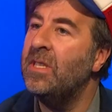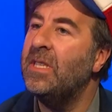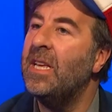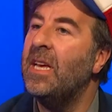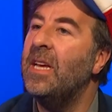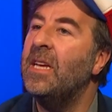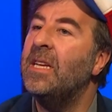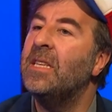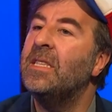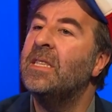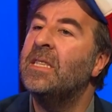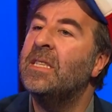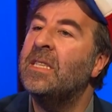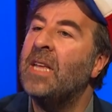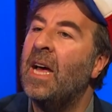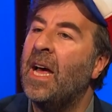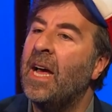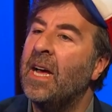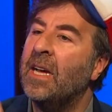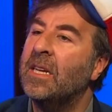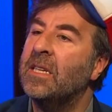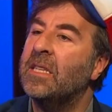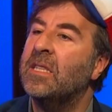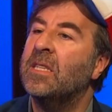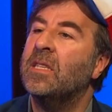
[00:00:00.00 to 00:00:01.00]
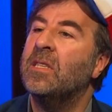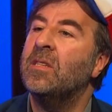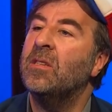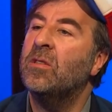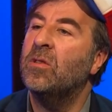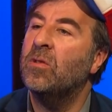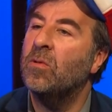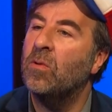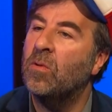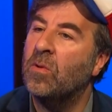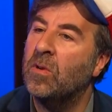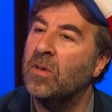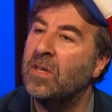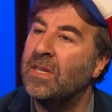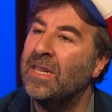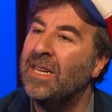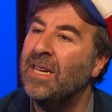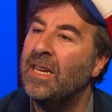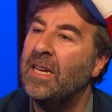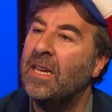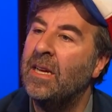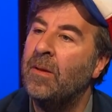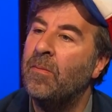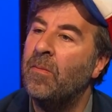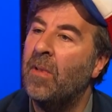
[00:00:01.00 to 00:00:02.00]
to say Zach's sword
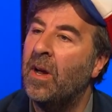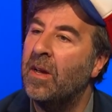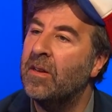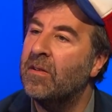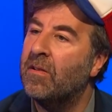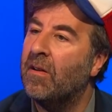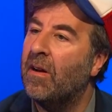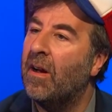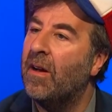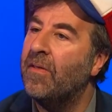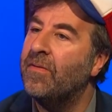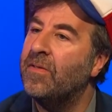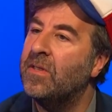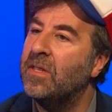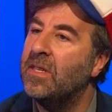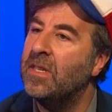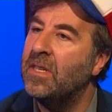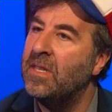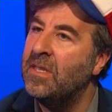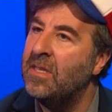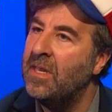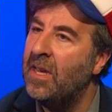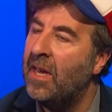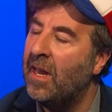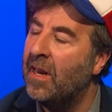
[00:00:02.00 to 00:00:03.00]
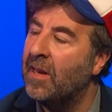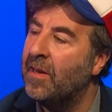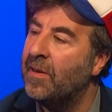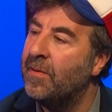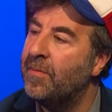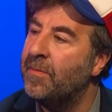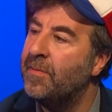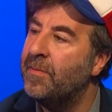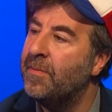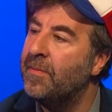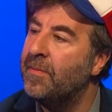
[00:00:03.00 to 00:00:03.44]
in Minecraft is yellow.